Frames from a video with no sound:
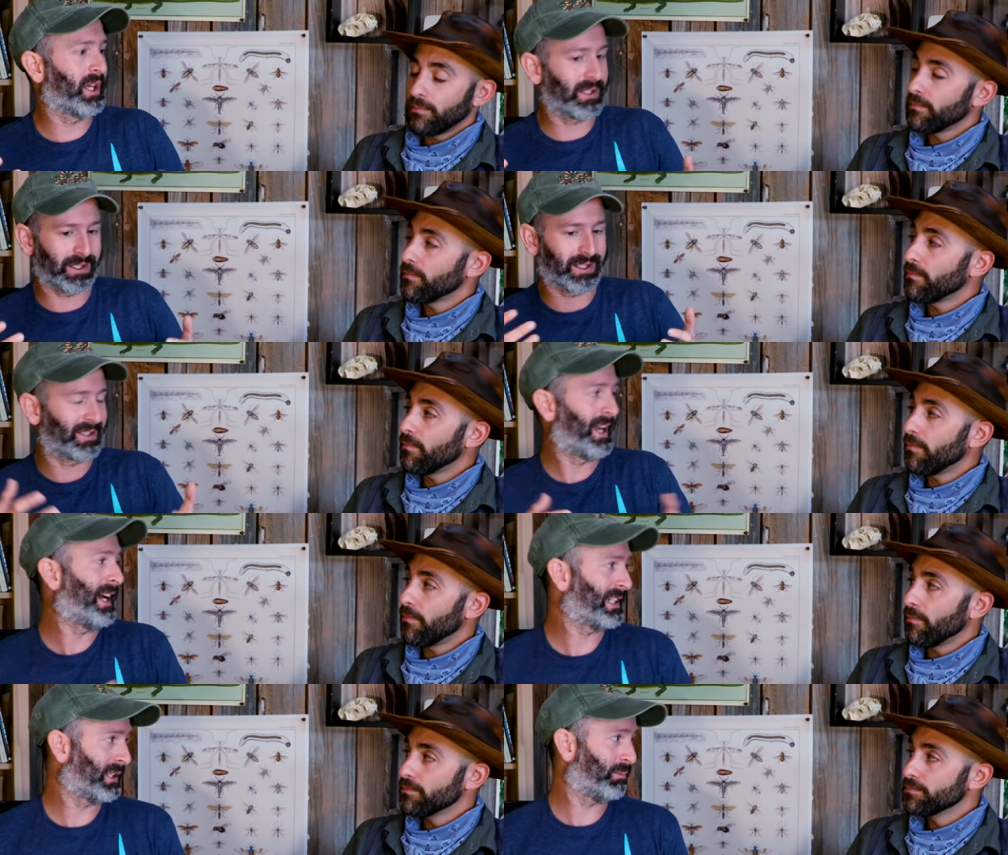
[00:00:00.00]
Speaker 1: get
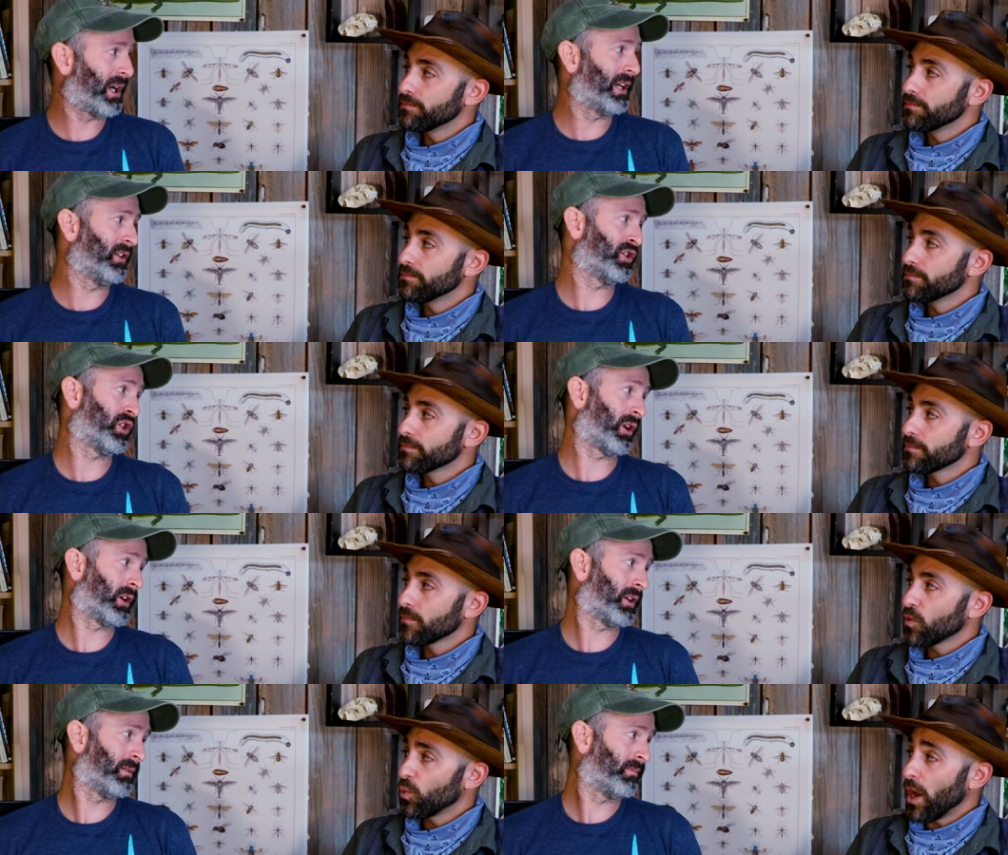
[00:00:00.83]
attacked by a
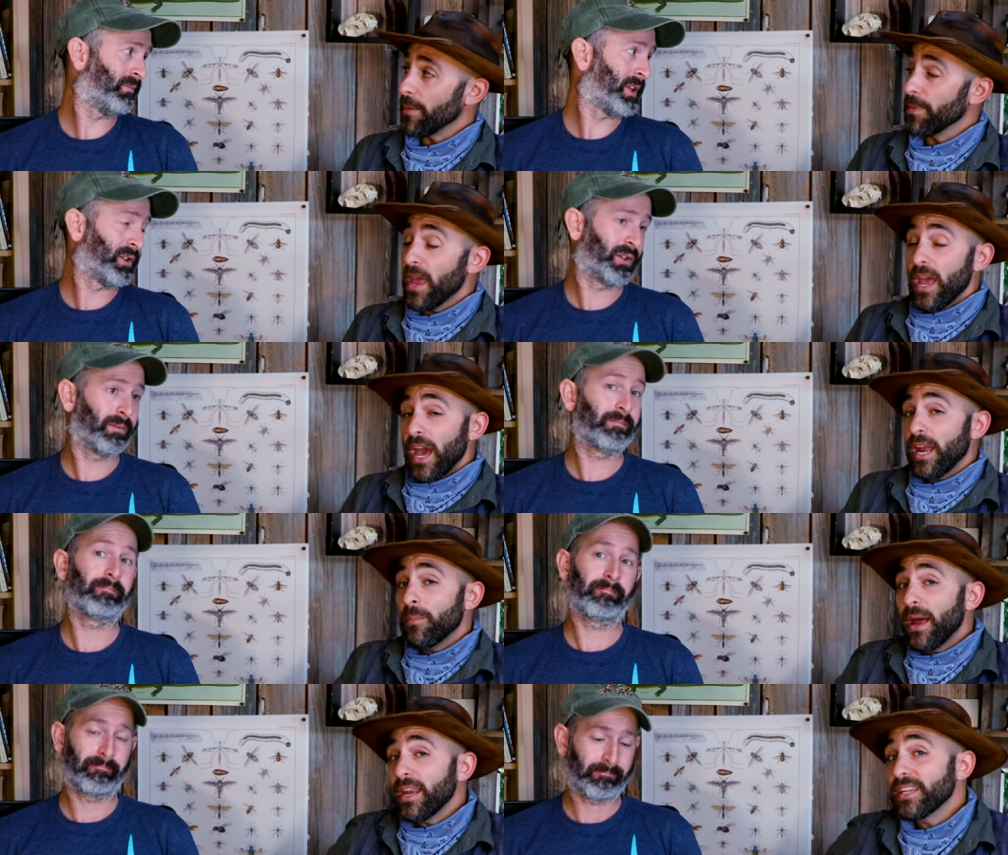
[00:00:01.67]
shark.
Speaker 2: Right. And
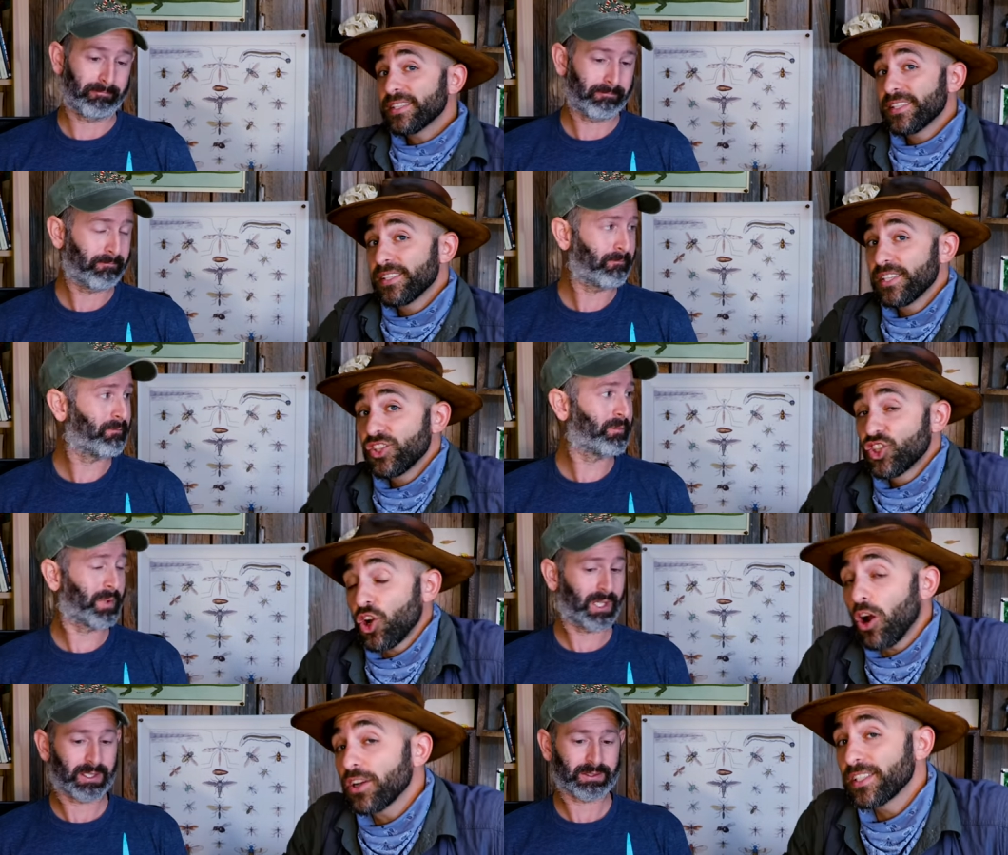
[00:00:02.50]
in many instances,
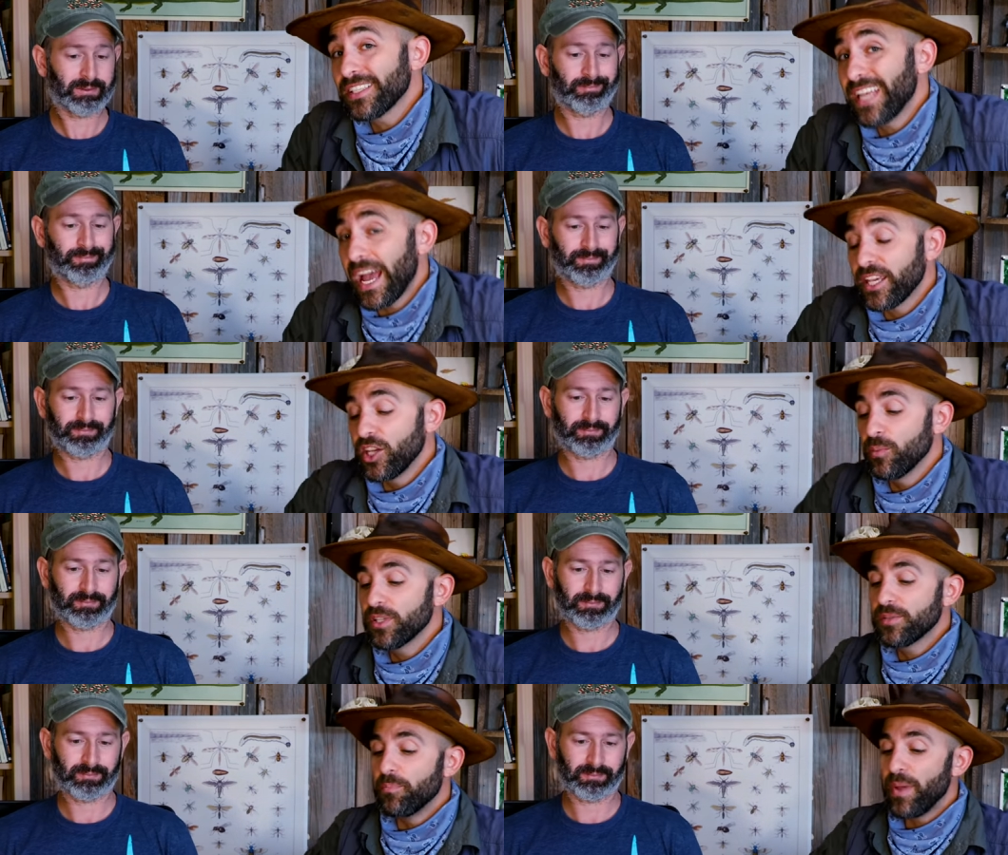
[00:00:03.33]
sharks attack
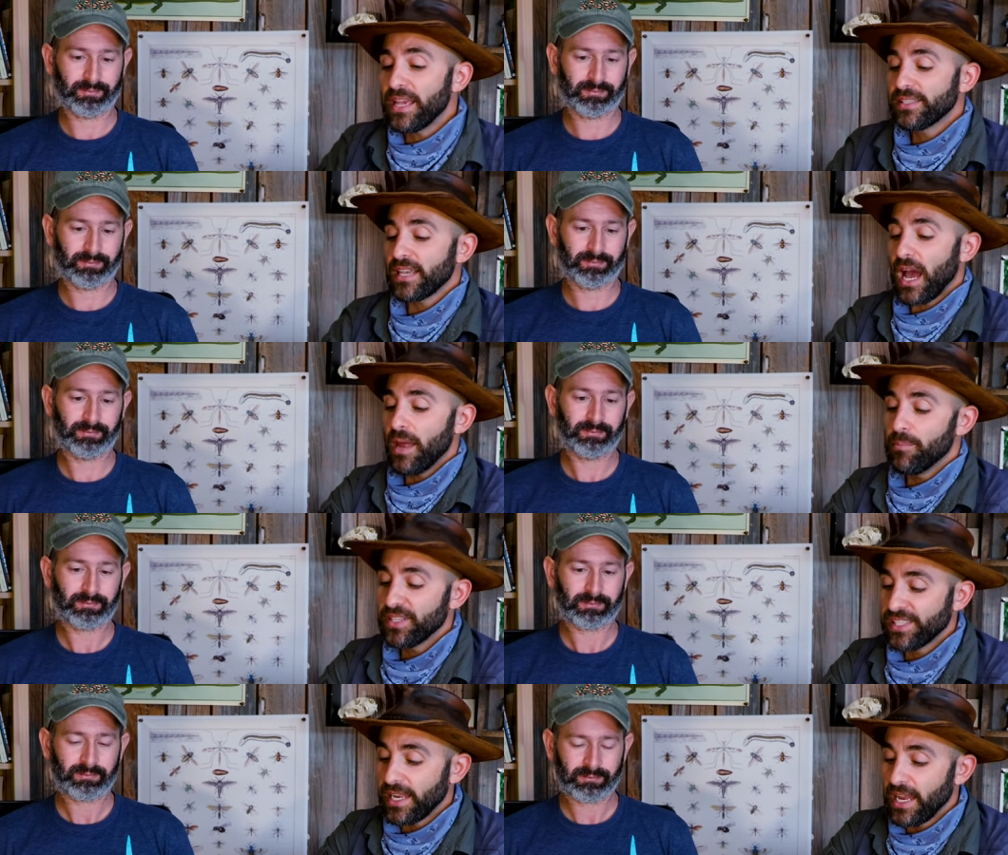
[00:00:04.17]
humans based on
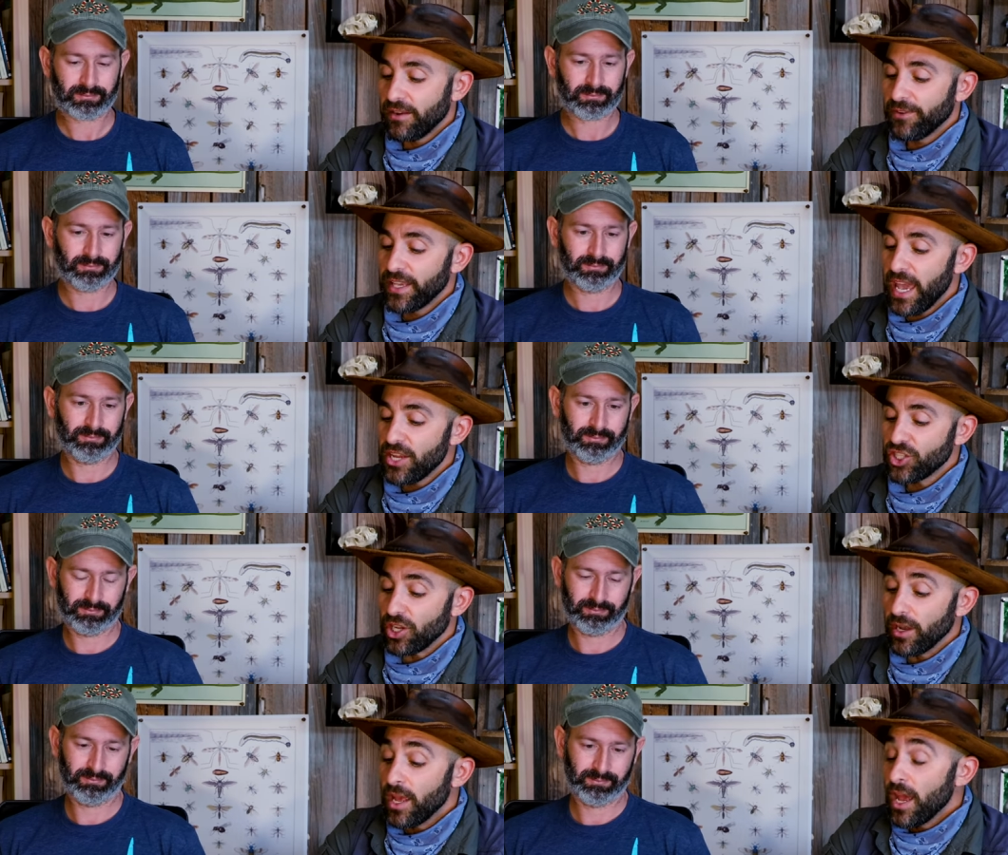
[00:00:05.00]

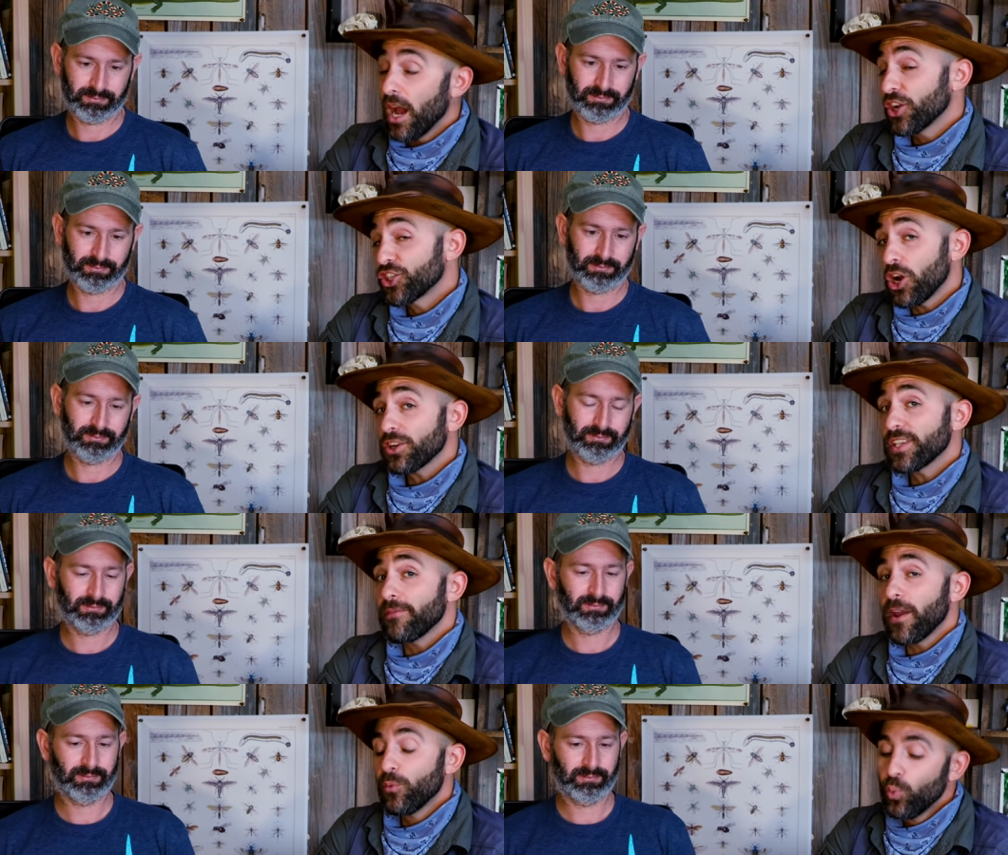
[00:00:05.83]
misidentification. Uh, sharks
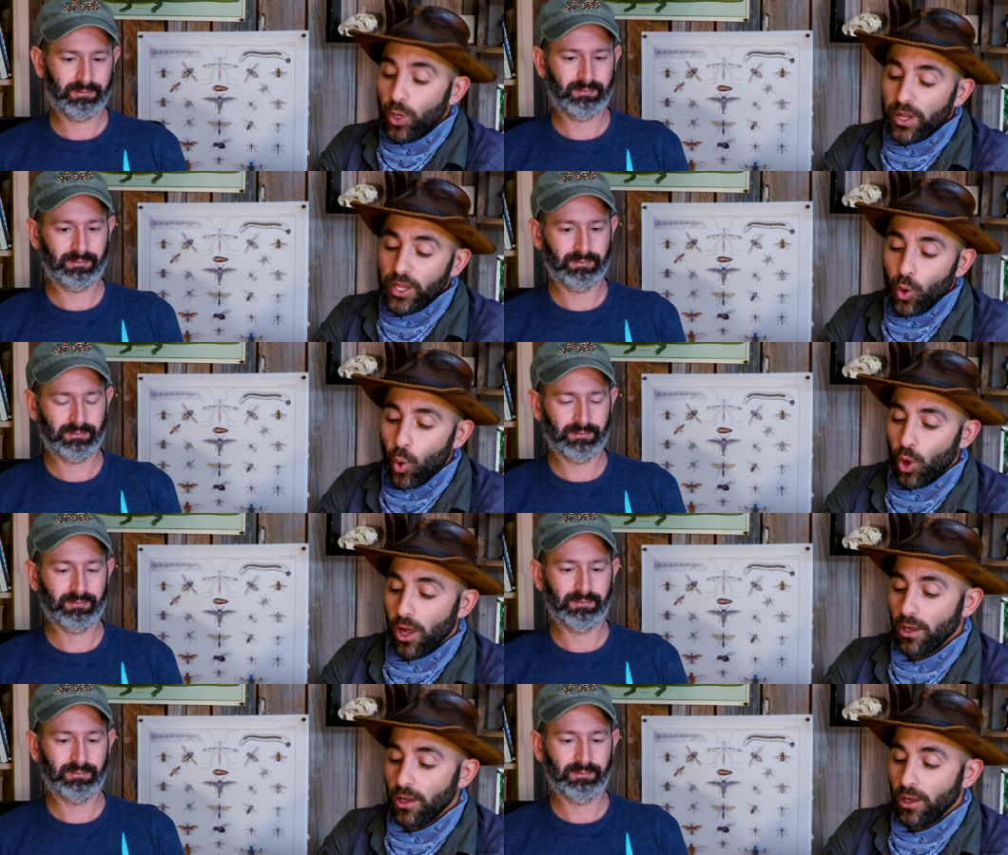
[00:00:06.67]
have a really cool